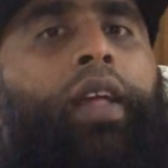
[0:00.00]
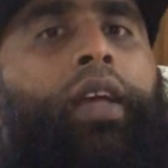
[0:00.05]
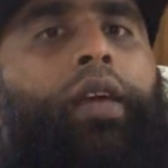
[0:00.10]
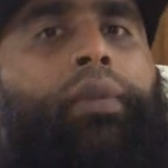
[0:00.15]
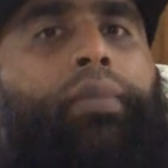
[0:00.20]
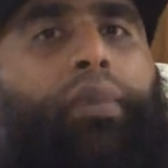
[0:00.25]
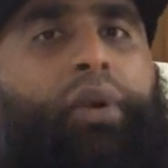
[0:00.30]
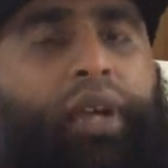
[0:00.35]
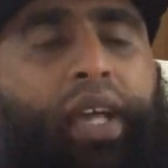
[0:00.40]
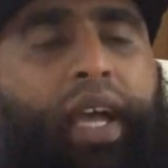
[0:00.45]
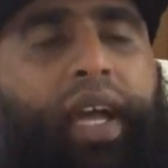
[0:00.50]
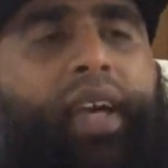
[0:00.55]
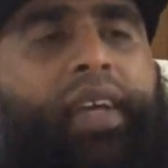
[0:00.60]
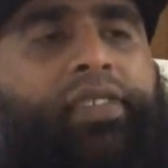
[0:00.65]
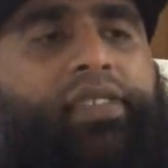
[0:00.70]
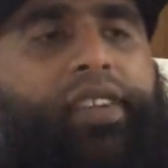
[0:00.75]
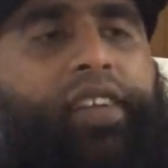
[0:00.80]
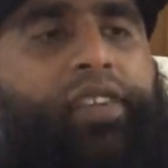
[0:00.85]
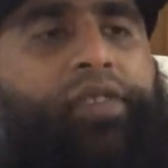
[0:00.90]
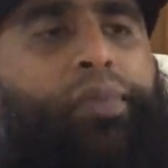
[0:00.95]
But
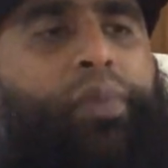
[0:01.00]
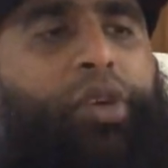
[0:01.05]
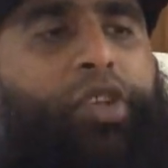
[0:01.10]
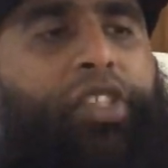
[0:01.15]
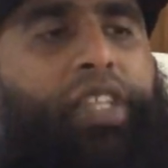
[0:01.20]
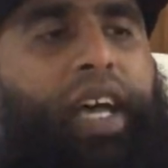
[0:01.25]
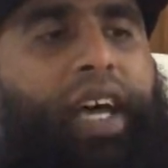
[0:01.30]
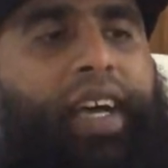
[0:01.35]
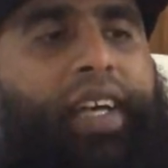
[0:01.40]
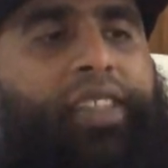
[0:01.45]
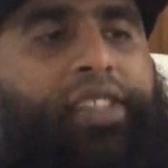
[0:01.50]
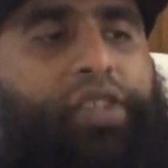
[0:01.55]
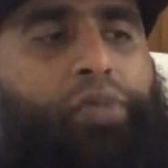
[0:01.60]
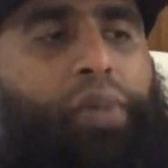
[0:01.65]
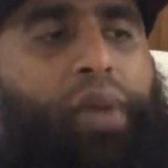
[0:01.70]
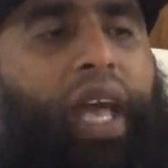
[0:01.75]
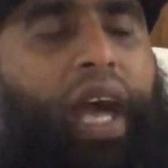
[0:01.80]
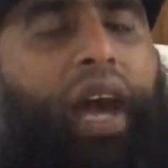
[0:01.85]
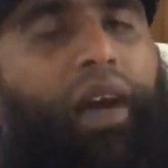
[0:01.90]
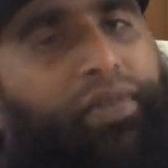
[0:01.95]
guys, as much as
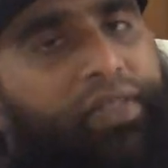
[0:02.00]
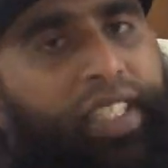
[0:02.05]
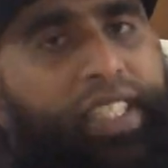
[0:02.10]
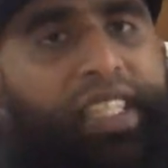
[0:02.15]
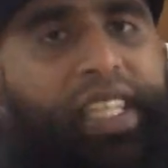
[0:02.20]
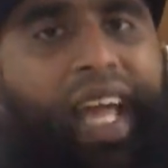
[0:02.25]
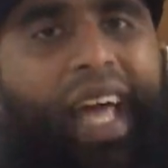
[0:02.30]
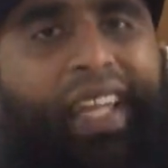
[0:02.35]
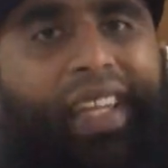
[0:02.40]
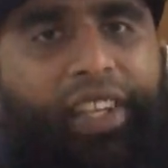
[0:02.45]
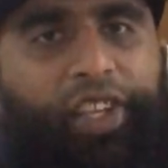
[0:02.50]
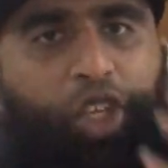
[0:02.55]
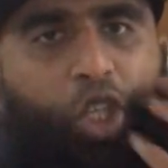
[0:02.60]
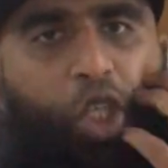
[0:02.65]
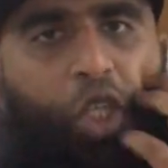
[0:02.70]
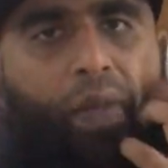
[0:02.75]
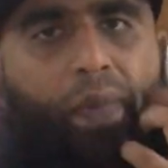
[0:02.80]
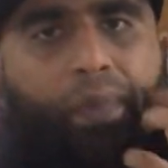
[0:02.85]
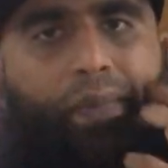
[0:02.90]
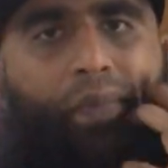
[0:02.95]
we have the
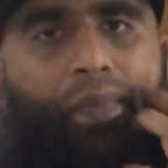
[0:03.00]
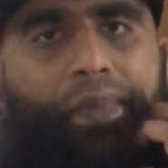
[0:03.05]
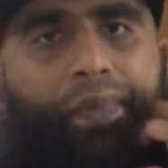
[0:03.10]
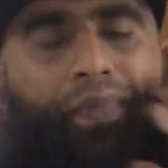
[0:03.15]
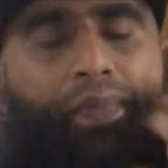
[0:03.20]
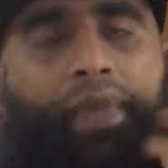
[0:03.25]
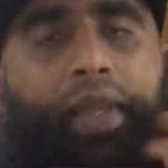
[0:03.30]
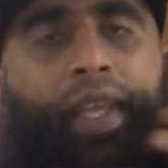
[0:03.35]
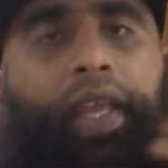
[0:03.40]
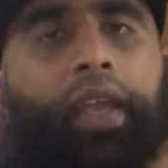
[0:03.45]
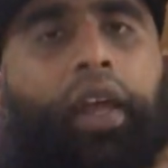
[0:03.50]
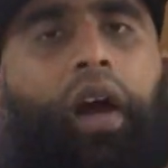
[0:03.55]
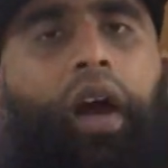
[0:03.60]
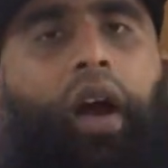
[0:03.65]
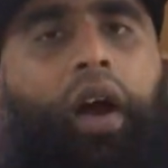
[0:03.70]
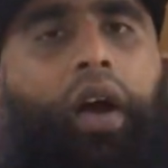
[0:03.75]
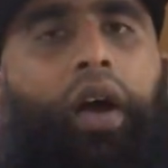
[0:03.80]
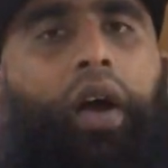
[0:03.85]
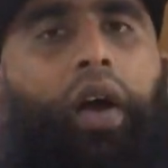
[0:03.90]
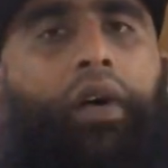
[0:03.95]
challenge
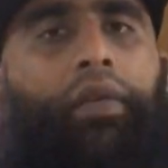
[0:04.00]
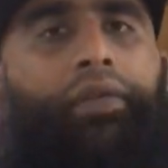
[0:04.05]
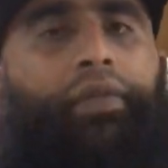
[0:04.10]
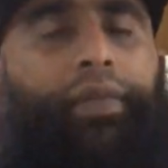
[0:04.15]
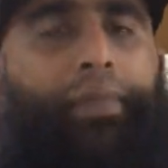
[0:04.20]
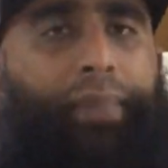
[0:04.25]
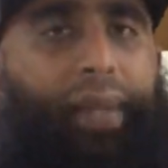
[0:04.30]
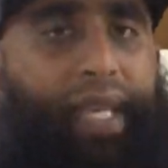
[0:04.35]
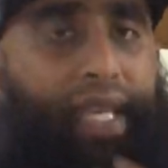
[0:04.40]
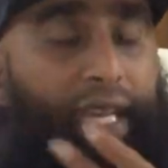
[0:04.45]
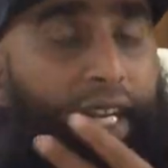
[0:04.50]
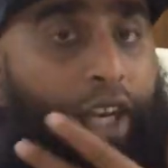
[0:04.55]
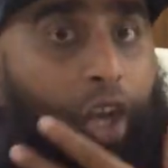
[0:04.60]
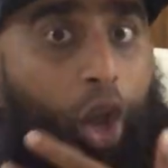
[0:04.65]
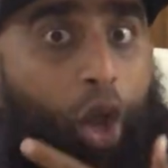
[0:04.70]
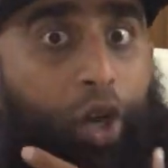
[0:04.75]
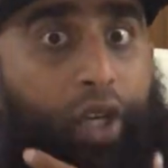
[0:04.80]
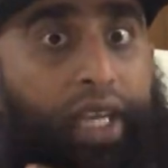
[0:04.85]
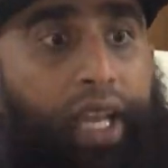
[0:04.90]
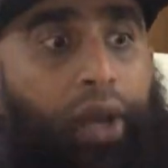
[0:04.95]
of being in
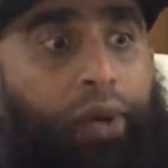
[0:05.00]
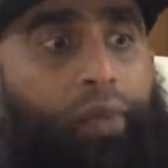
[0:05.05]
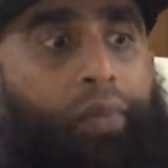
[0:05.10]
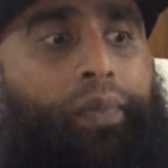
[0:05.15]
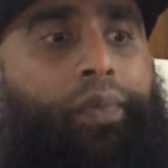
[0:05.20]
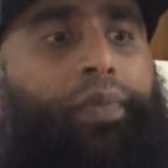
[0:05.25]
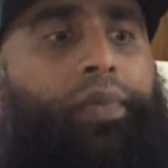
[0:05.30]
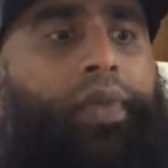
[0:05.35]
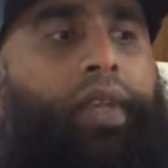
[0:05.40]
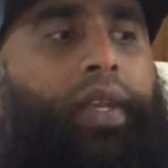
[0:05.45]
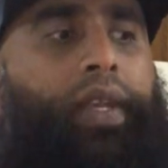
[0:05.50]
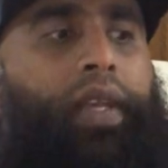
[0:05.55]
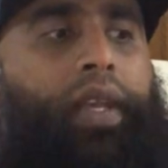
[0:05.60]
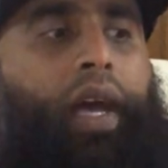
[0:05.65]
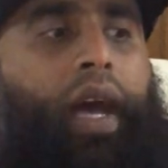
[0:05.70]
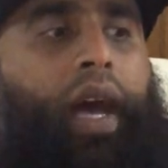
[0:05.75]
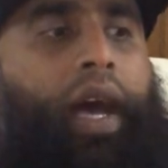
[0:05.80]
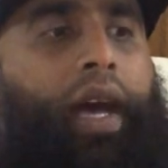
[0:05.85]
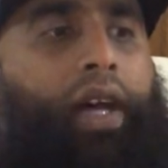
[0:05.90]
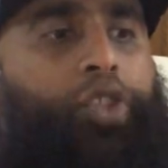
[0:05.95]
lockdown
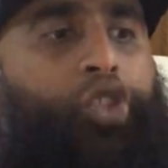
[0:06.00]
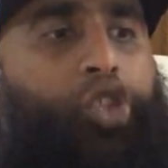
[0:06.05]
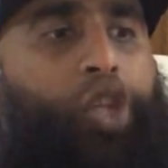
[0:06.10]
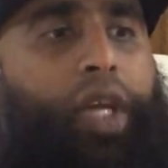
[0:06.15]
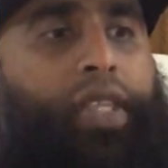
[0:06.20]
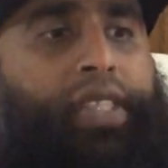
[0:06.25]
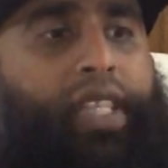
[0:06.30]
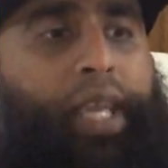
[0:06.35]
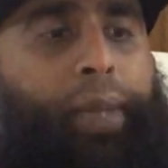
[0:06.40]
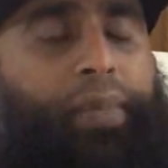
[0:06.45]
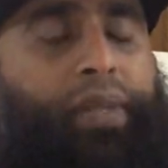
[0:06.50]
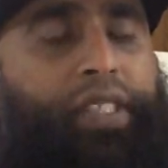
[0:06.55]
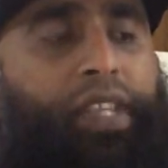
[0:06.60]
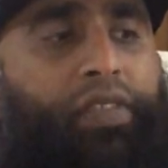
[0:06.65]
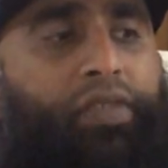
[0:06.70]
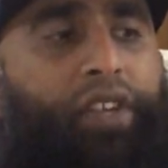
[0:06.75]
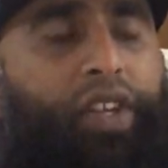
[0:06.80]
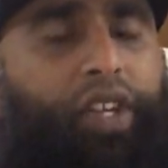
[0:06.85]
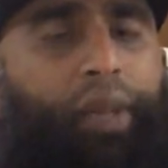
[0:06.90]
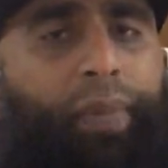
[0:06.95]
and trying to keep
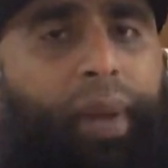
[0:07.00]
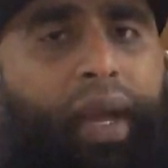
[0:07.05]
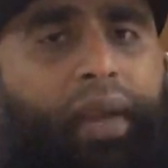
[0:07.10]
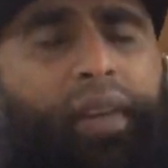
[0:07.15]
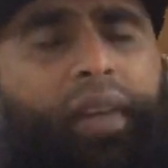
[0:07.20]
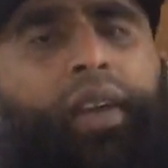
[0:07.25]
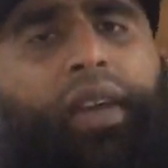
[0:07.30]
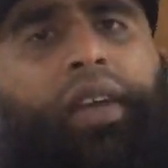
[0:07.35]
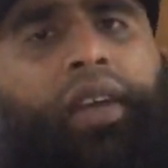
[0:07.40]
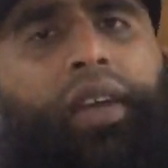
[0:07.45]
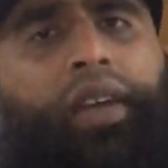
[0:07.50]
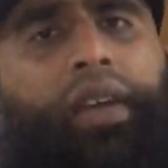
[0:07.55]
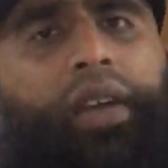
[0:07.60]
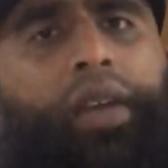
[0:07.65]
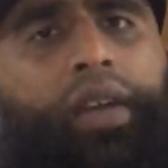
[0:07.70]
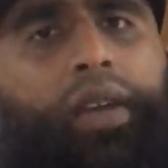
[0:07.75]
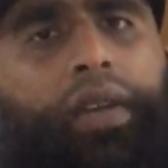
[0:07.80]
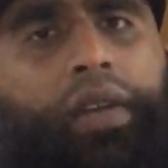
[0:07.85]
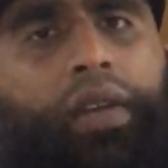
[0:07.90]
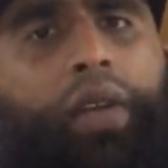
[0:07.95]
ourselves occupied,
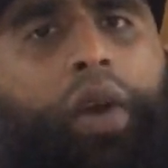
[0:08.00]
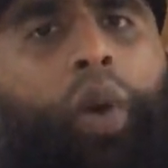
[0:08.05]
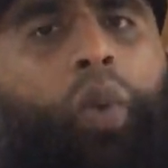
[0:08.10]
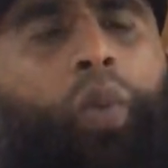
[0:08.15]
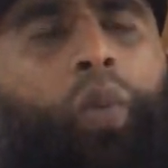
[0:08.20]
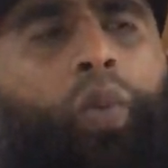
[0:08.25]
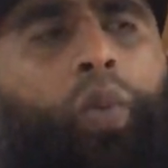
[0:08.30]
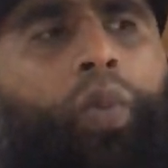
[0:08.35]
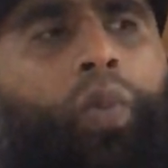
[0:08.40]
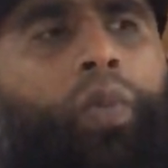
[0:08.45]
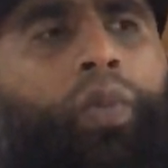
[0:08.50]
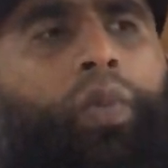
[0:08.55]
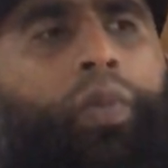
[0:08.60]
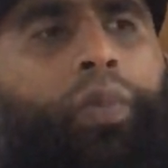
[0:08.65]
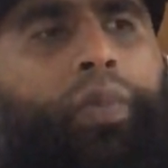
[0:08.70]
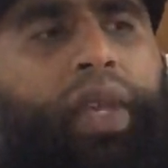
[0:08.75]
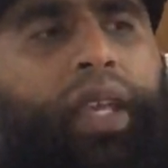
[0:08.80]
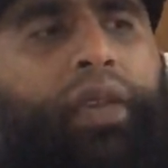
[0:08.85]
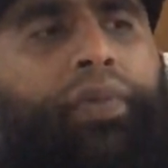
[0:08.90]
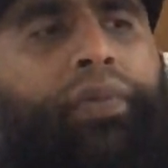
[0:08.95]
don't
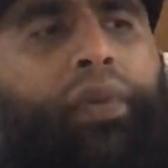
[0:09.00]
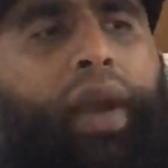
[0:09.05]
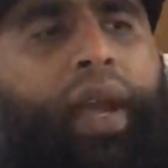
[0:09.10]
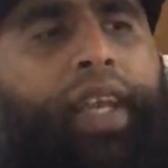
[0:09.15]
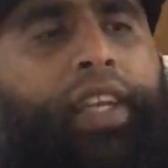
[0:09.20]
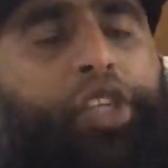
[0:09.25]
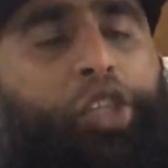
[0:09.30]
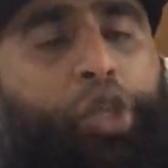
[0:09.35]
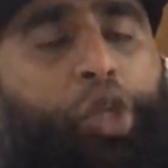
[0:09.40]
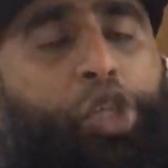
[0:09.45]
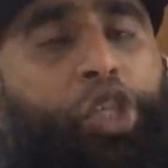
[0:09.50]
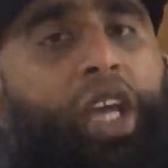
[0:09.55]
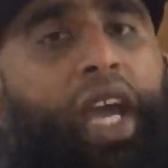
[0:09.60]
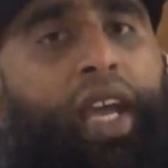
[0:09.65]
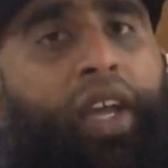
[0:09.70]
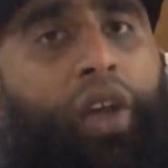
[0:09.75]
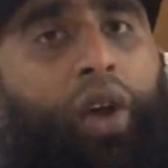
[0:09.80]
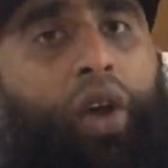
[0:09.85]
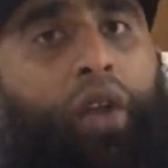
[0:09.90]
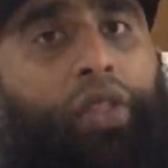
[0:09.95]
be afraid to
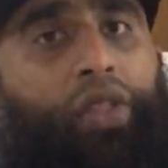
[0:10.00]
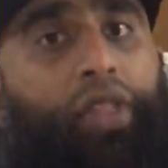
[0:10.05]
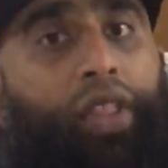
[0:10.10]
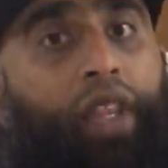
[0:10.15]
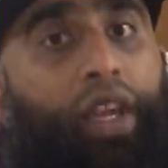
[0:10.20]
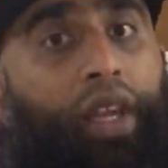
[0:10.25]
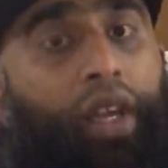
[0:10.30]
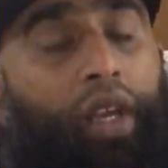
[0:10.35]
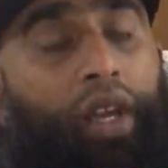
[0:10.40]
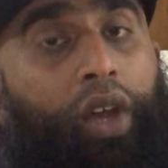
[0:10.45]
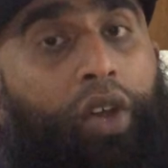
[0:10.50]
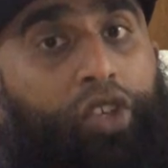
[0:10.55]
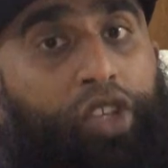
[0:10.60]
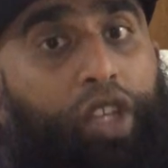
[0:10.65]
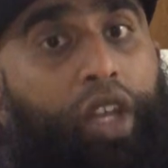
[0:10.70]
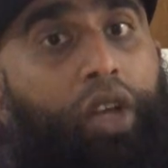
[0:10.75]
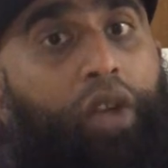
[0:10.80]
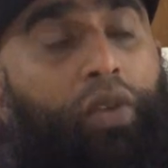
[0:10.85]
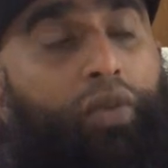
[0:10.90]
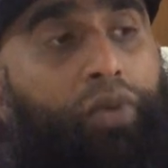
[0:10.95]
check on
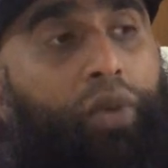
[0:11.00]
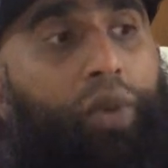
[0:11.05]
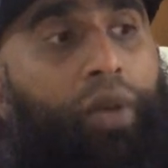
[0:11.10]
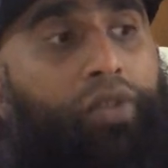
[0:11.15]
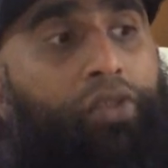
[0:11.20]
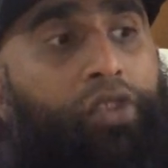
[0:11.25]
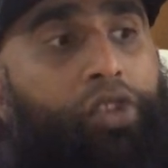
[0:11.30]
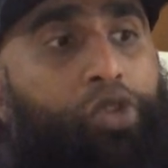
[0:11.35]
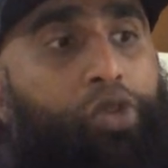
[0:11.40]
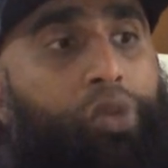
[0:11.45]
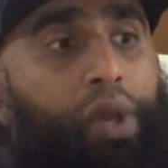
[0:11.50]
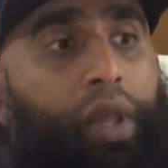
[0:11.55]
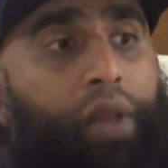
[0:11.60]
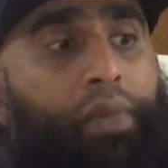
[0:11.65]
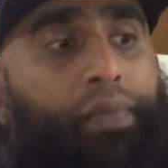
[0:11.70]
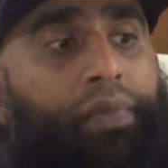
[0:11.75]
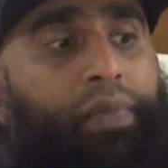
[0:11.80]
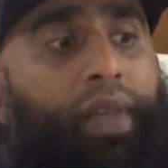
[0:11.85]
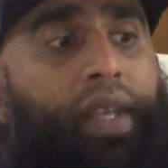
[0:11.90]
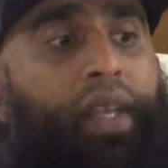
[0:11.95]
your loved ones as
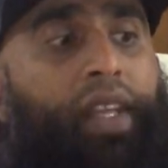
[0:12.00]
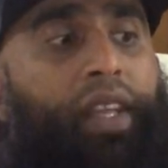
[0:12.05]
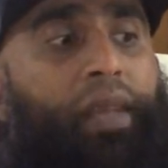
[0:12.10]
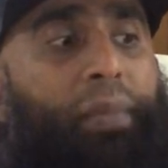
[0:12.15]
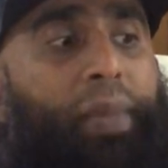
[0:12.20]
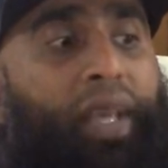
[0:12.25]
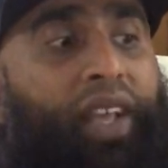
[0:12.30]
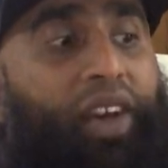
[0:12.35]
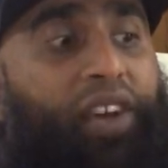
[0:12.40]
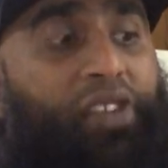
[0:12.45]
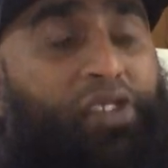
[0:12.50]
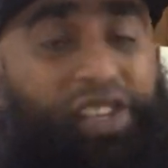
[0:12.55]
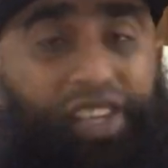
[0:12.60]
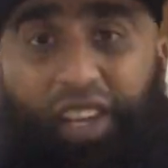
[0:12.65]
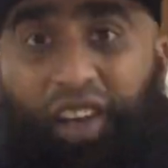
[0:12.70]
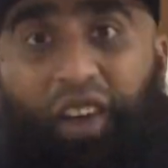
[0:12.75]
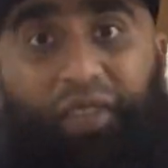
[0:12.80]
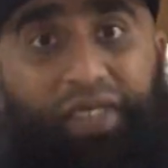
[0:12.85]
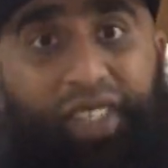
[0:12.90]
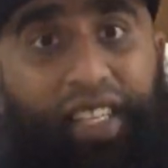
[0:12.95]
well, because
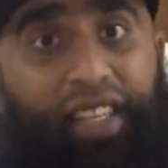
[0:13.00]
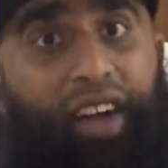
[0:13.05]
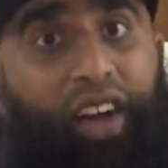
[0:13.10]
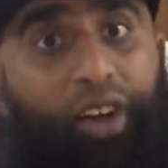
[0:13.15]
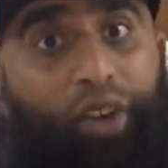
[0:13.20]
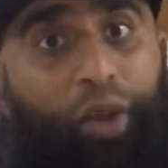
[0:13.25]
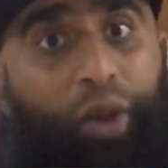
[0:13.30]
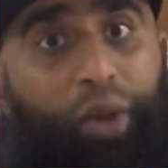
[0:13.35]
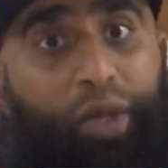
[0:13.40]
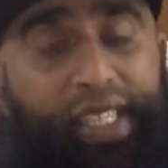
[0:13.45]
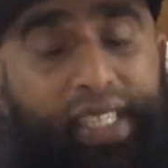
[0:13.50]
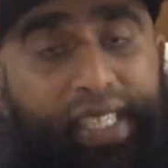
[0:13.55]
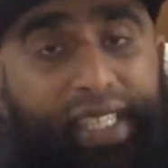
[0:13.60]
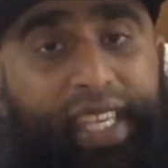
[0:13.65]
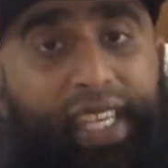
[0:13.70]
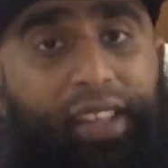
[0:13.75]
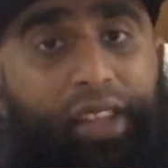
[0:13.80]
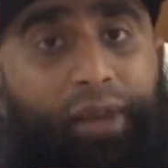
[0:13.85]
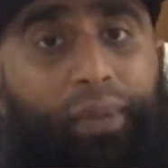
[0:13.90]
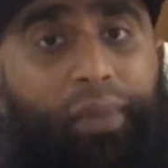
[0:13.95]
you obviously can't go to
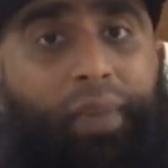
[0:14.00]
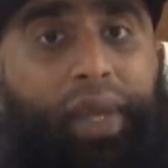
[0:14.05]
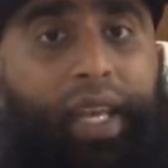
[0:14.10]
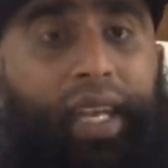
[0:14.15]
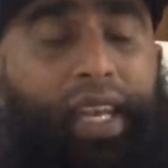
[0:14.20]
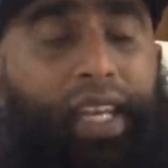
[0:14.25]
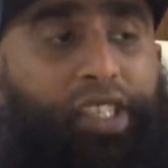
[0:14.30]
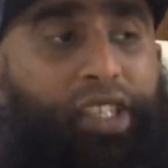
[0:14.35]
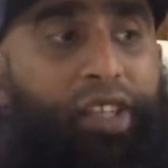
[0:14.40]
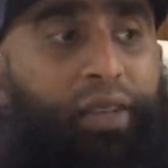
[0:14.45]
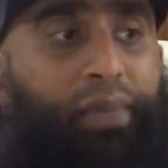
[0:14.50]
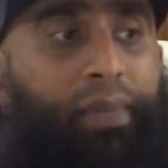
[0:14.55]
see them unless